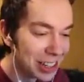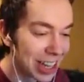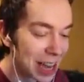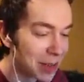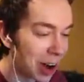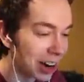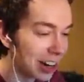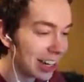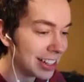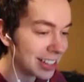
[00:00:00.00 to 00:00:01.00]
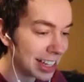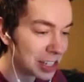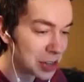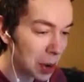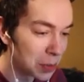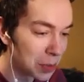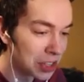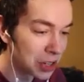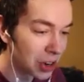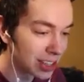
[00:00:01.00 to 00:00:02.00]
You came on and I just like jumped with joy.